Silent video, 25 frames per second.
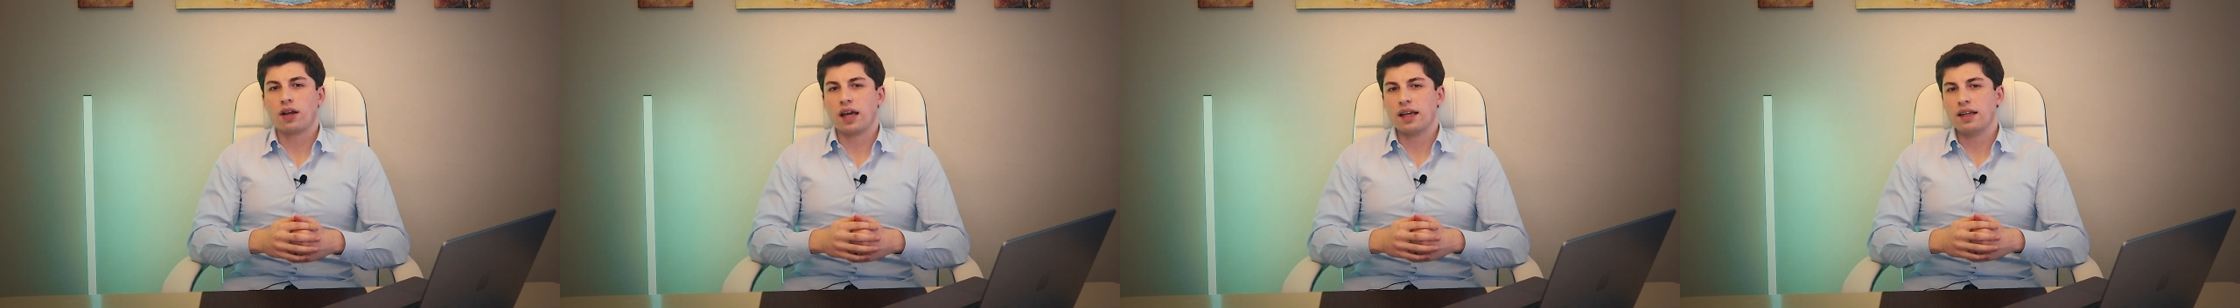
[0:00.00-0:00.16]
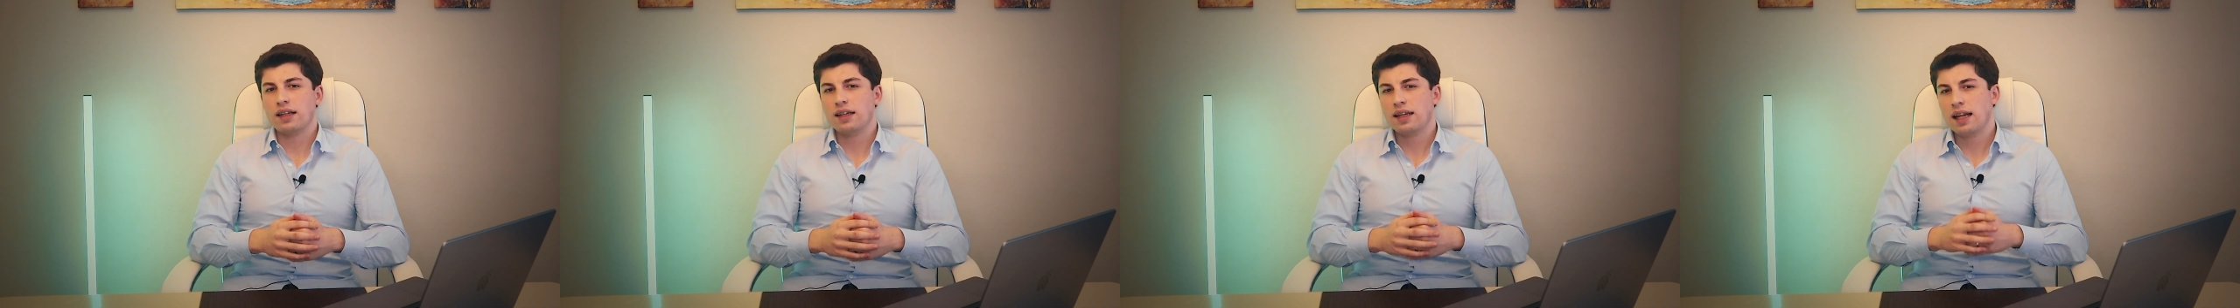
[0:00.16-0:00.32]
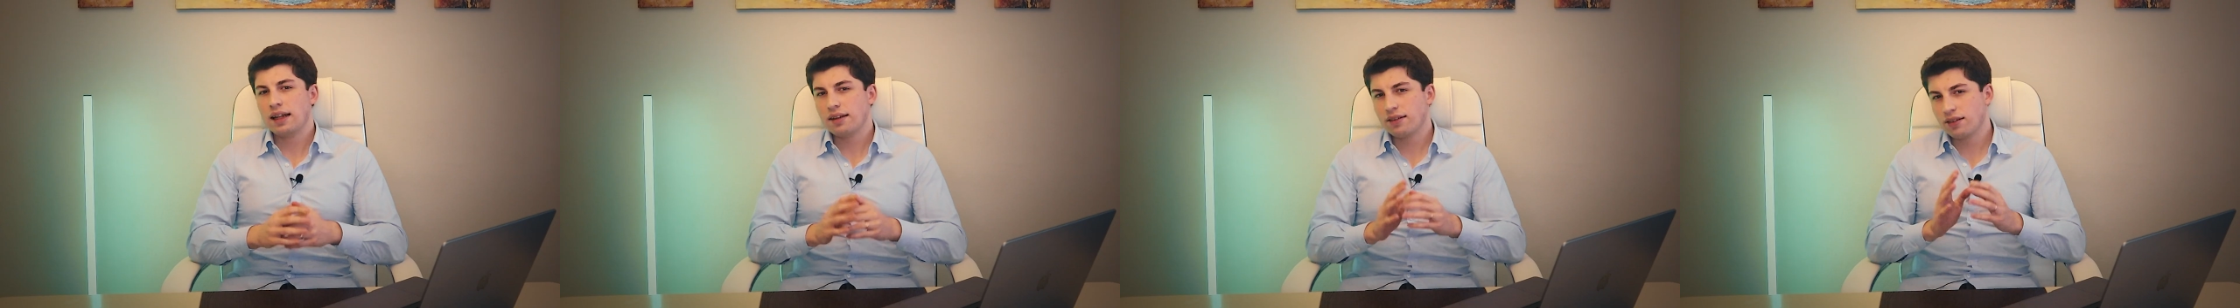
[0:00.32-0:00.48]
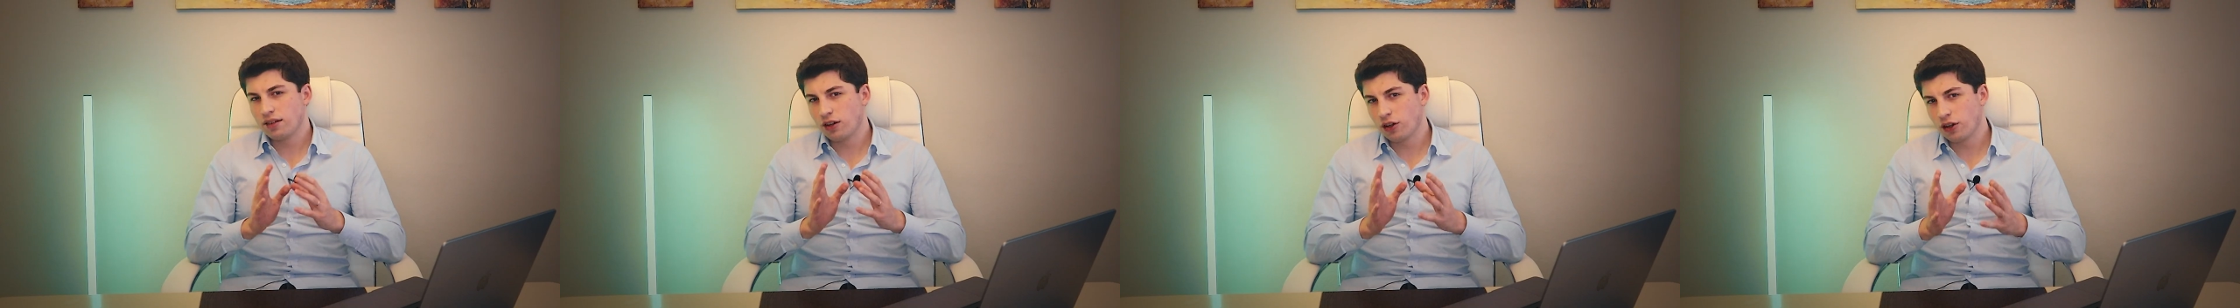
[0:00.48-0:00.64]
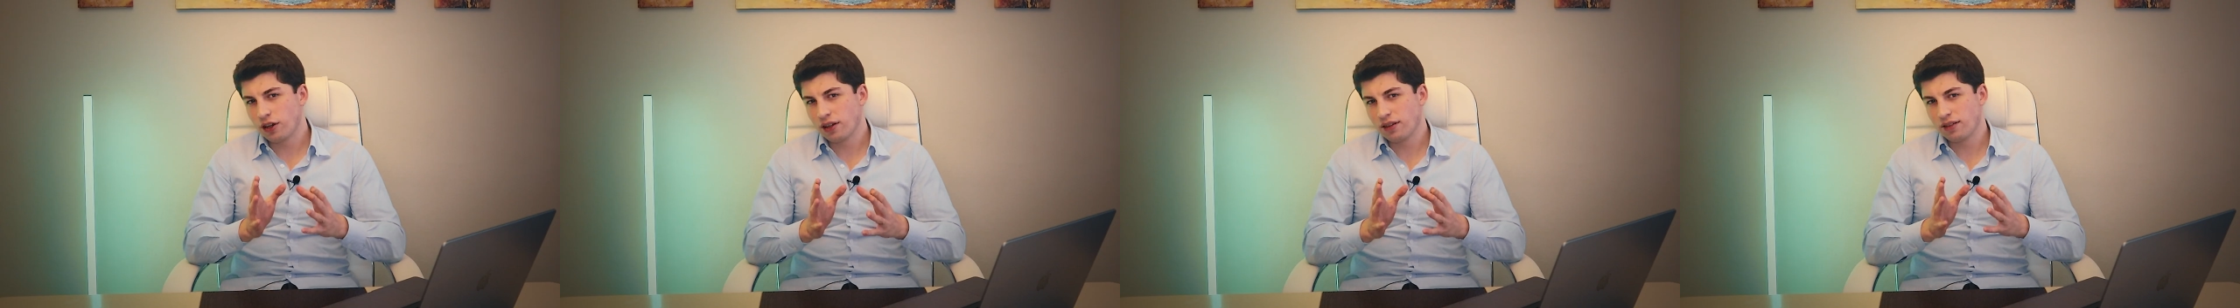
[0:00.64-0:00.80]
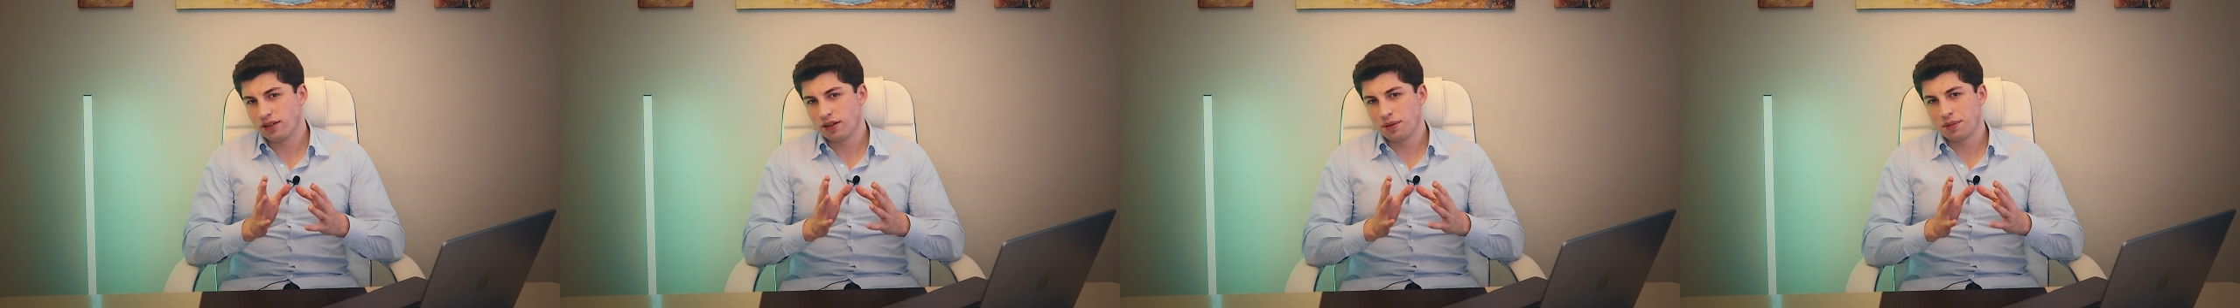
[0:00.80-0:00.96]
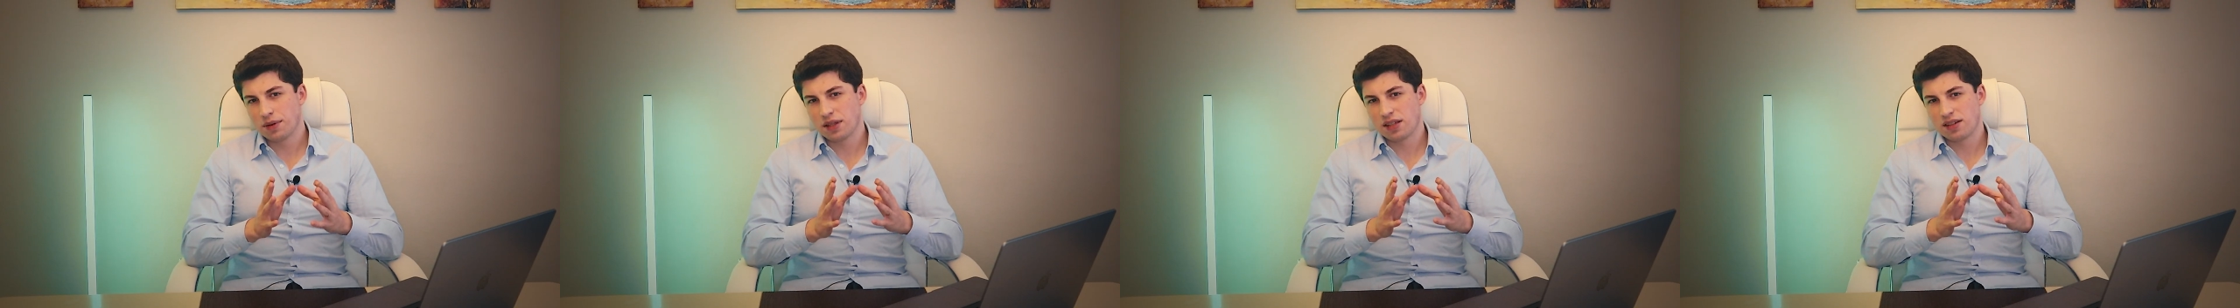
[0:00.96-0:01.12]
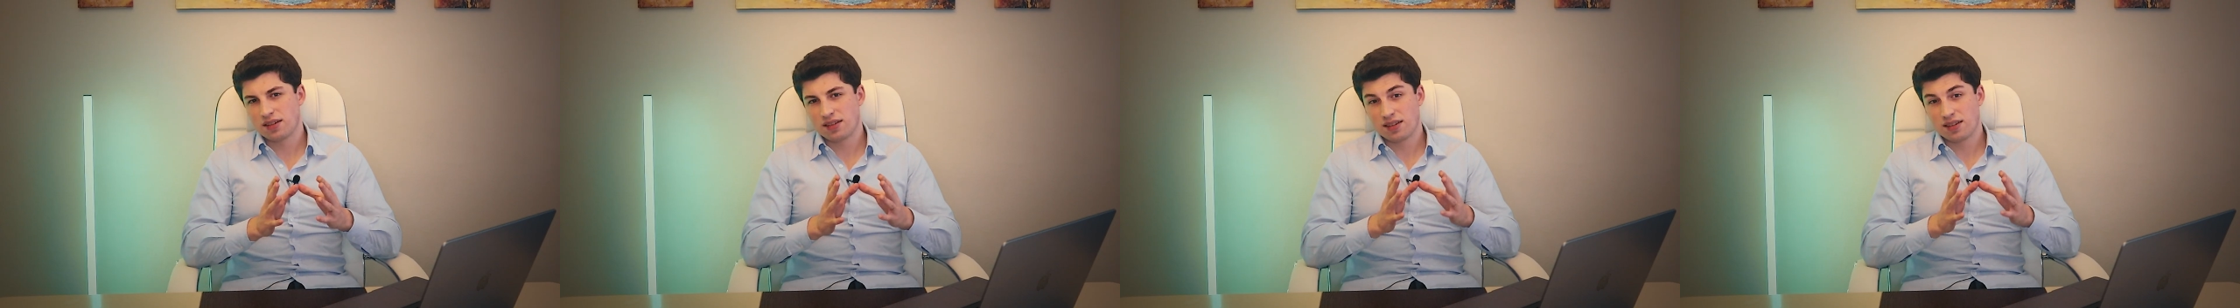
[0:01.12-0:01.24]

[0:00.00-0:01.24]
Okay, let's look at some of the